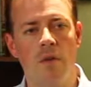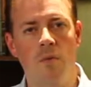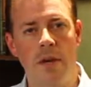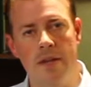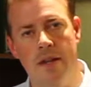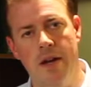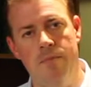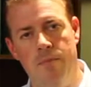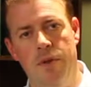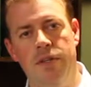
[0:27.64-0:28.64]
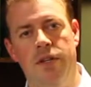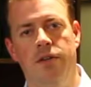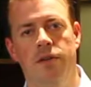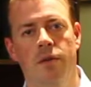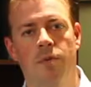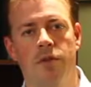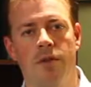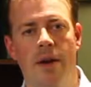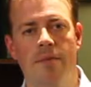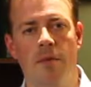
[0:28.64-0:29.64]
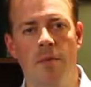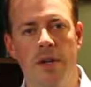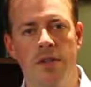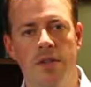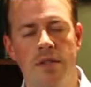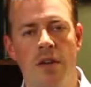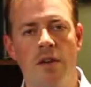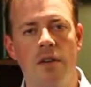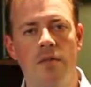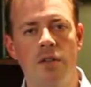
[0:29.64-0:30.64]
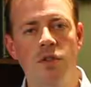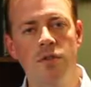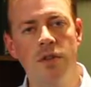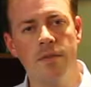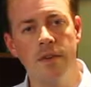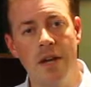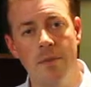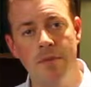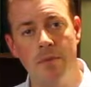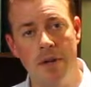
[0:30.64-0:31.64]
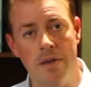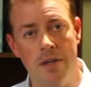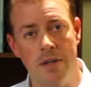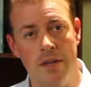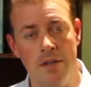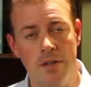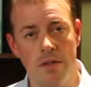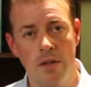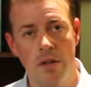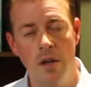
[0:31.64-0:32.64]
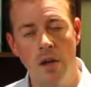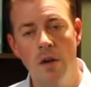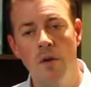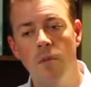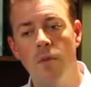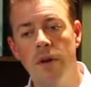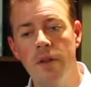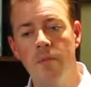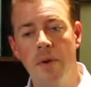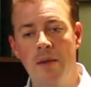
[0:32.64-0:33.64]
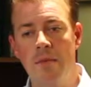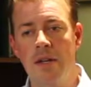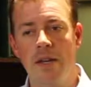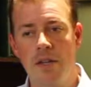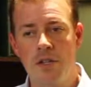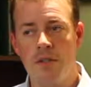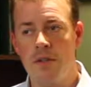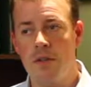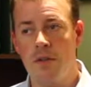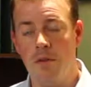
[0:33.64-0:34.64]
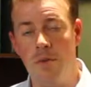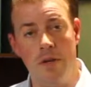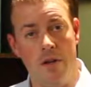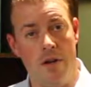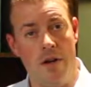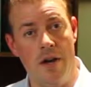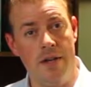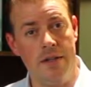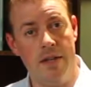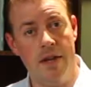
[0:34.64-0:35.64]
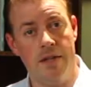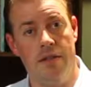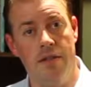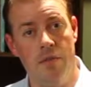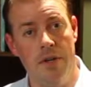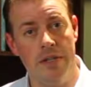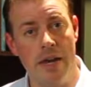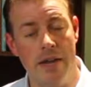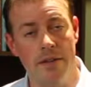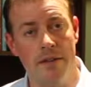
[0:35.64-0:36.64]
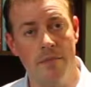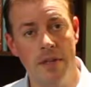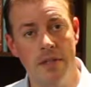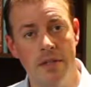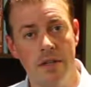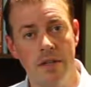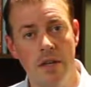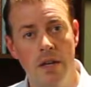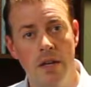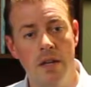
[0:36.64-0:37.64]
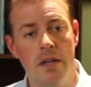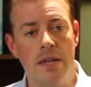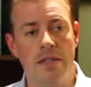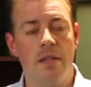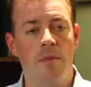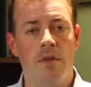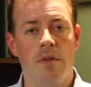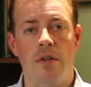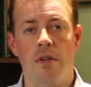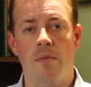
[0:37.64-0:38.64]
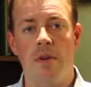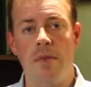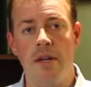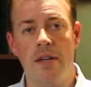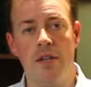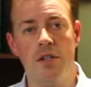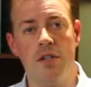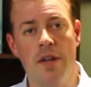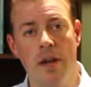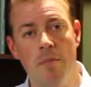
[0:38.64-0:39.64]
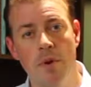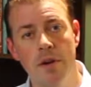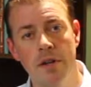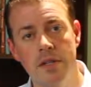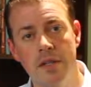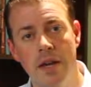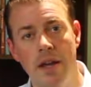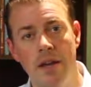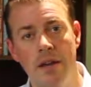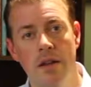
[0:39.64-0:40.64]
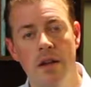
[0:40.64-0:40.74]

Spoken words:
way that I particularly prescribe for patients is I'll give you two different types of pain medication. One of the pain medications is going to be a narcotic that has a little bit of Tylenol mixed in. That's typically going to be a medication like Percocet